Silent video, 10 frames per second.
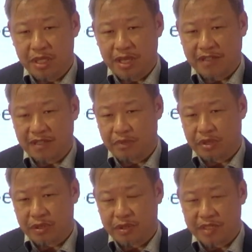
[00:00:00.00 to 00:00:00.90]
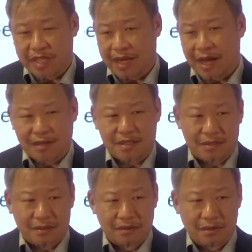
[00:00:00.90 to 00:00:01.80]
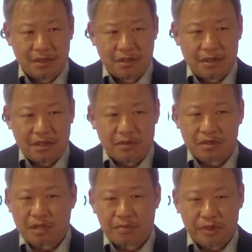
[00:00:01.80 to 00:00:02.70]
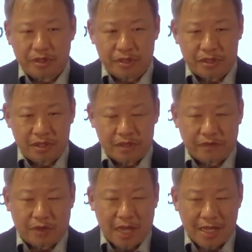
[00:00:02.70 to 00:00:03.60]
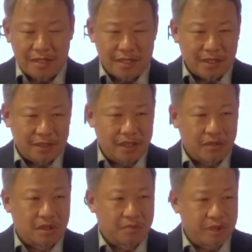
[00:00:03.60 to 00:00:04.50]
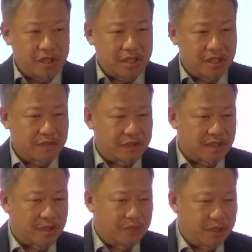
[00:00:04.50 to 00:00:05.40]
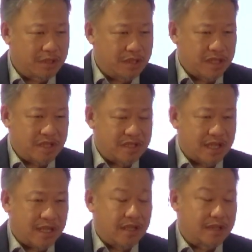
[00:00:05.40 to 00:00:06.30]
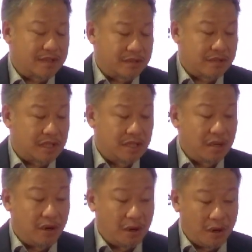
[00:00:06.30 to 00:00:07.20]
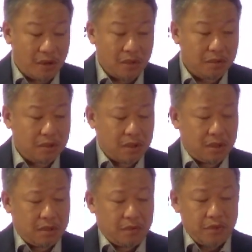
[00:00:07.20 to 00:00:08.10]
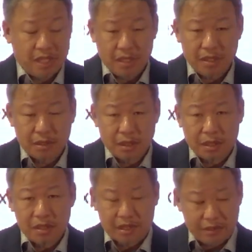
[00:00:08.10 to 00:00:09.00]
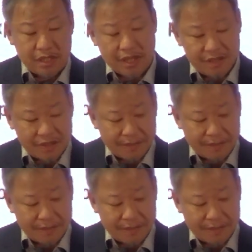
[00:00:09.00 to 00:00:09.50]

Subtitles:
exhibitions and art. There were competitions for lighting, there were competitions for sculpture and design, etc. All within Saradise.